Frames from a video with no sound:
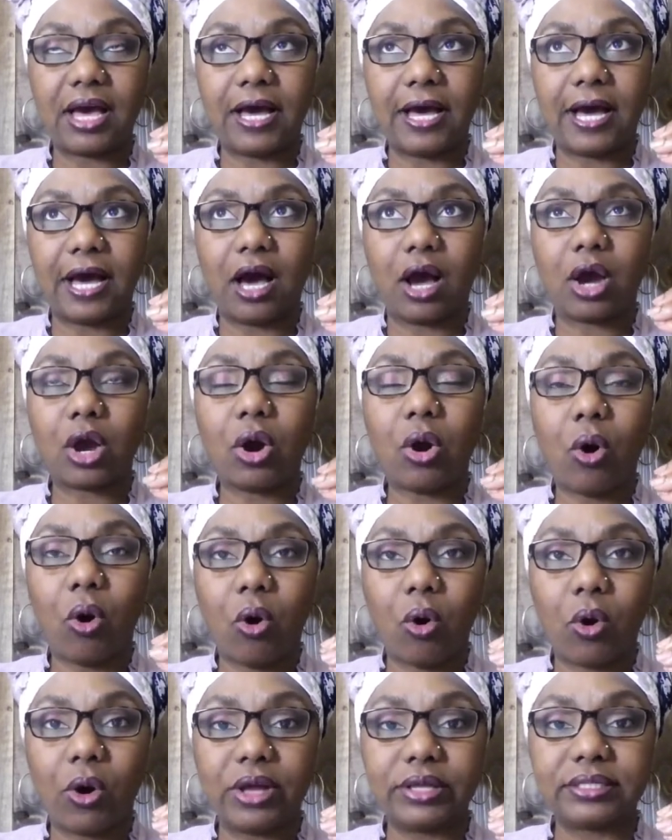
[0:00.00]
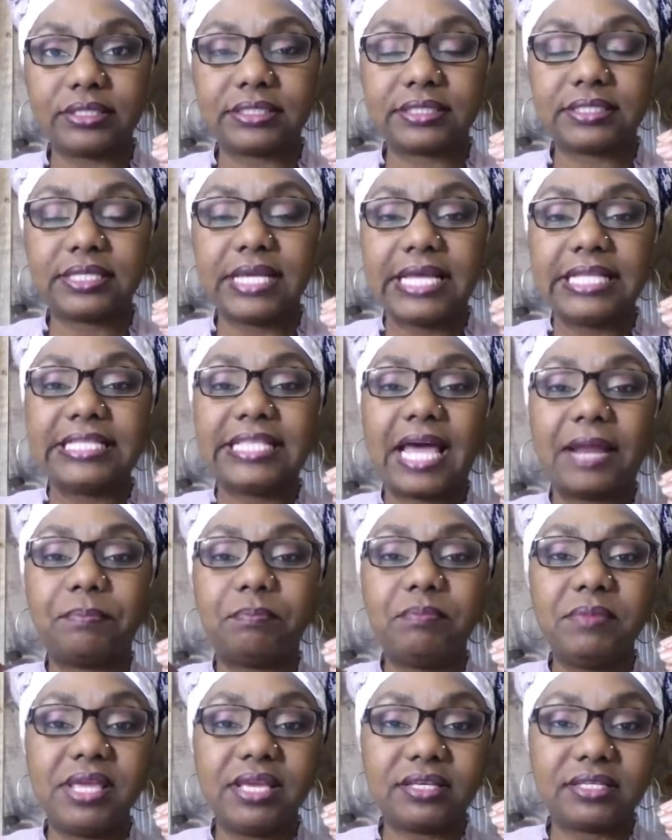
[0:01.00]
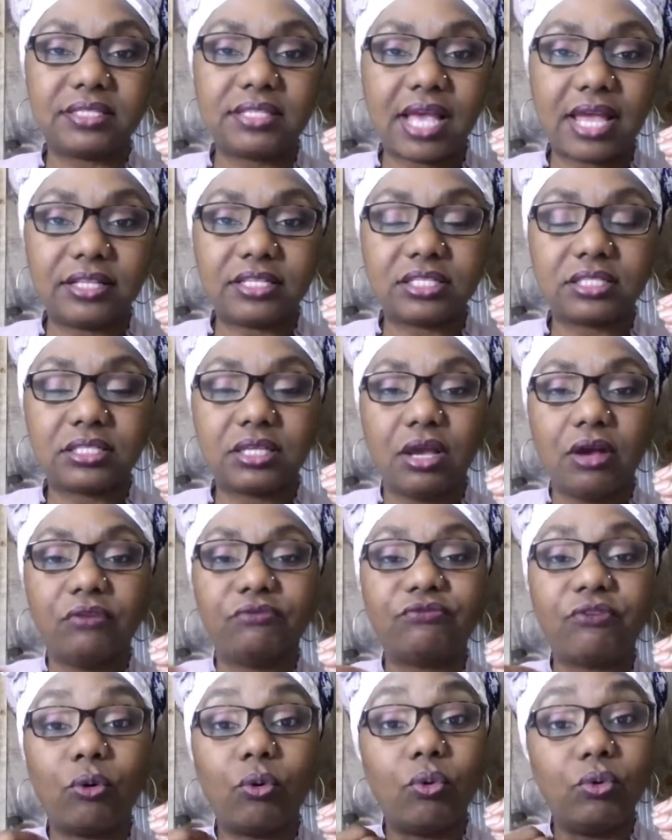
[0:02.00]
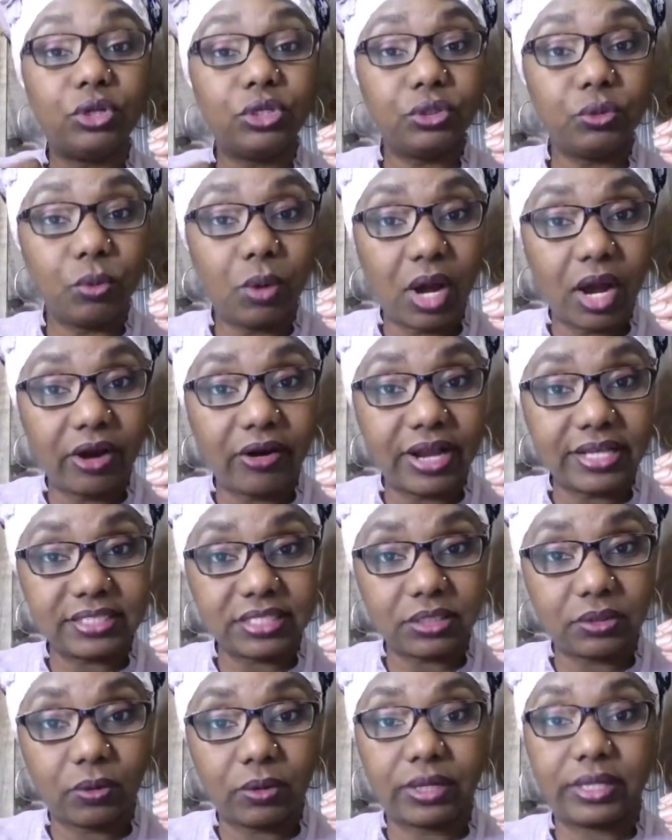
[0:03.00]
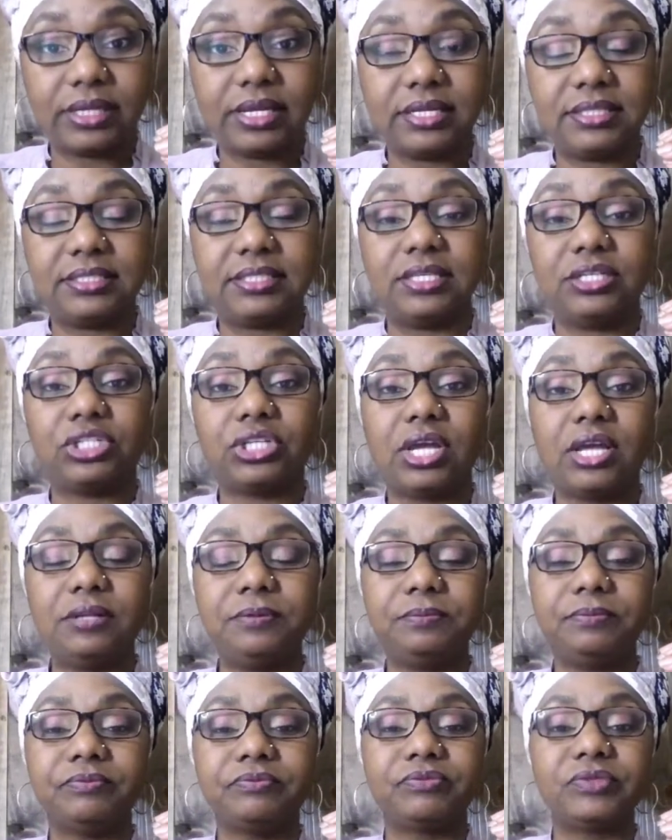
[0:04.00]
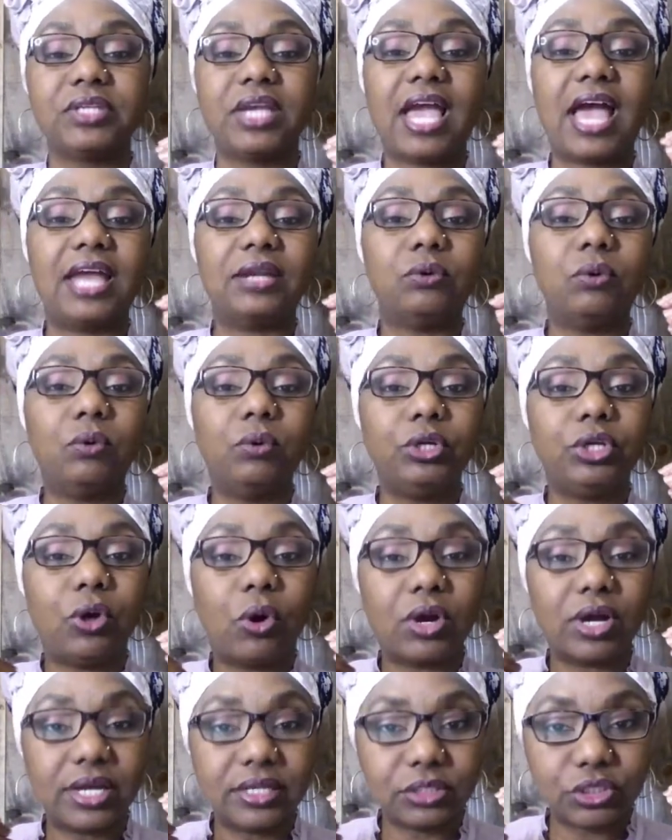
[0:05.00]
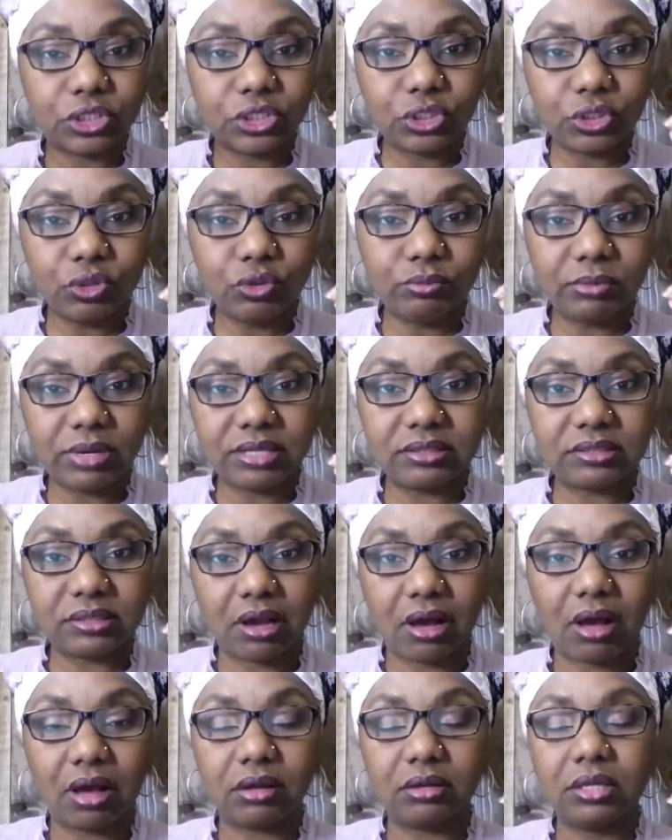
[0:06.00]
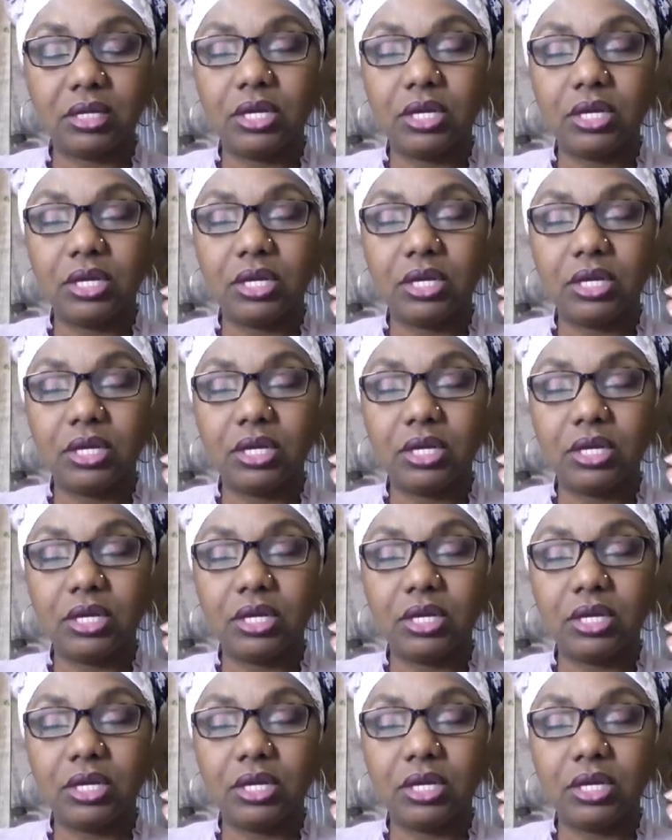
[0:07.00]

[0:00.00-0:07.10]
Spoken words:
a cause that makes sense for who you are as an organization and who your consumers are.